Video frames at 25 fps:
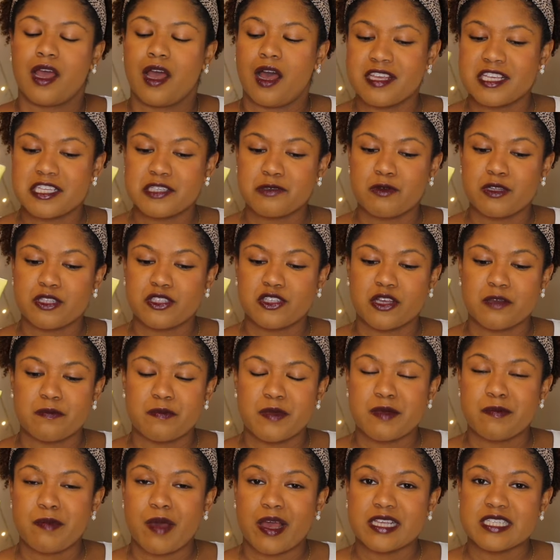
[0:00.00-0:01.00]
This one took
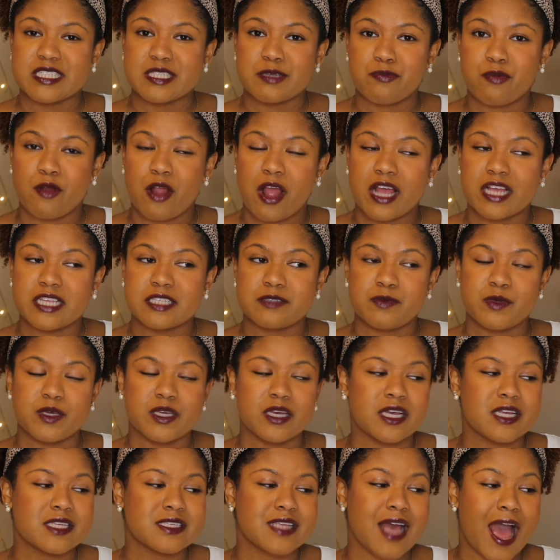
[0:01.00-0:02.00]
me by surprise
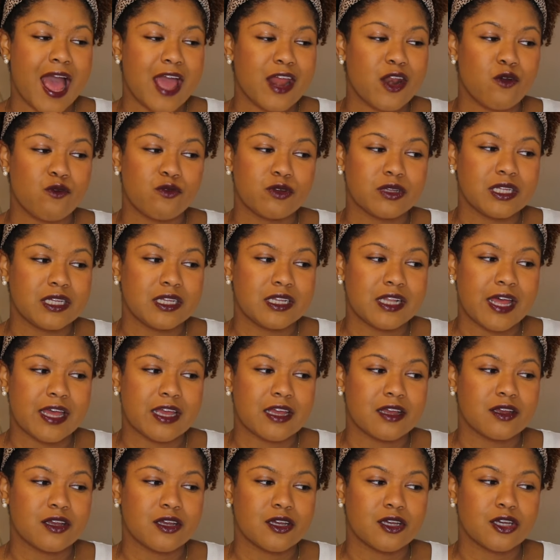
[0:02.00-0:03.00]
because I don't really
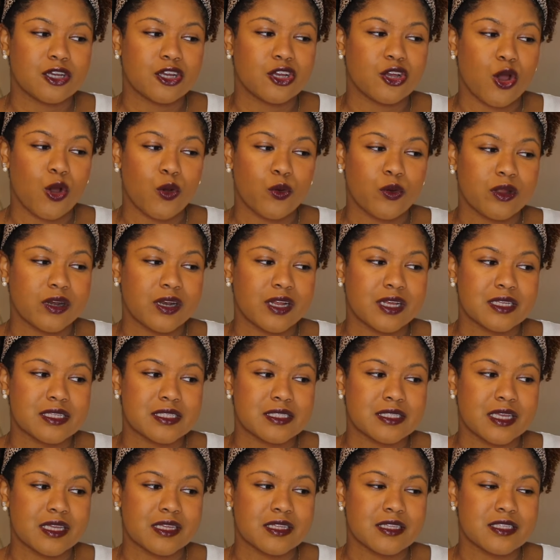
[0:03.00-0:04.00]
like coconut
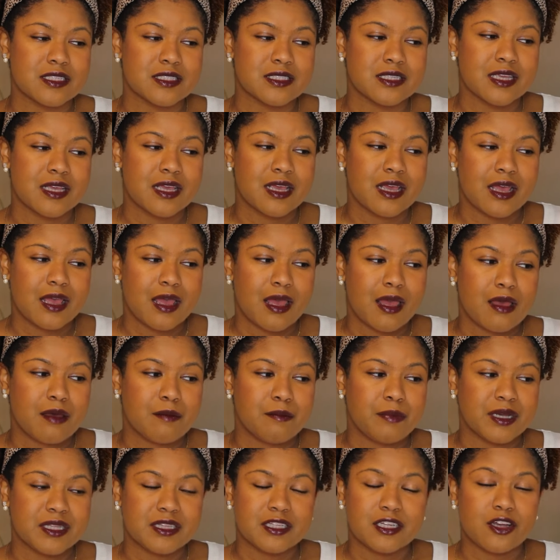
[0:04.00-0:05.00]
scents,
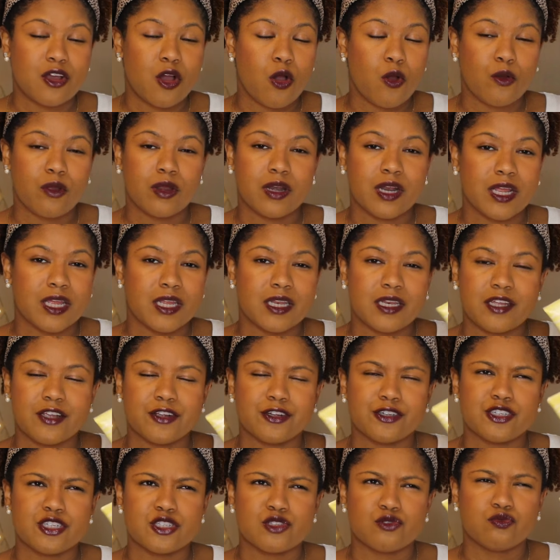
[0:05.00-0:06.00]
but the coconut in
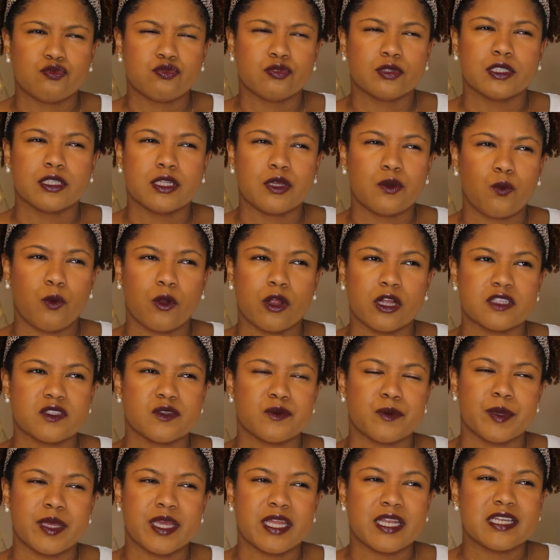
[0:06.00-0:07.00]
here just really works
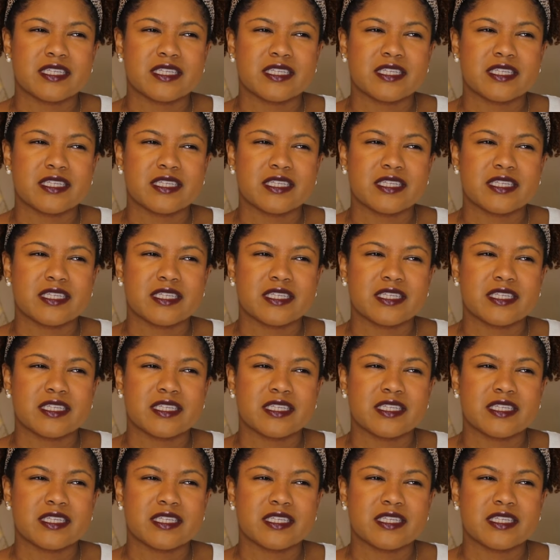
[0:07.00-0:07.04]
for me.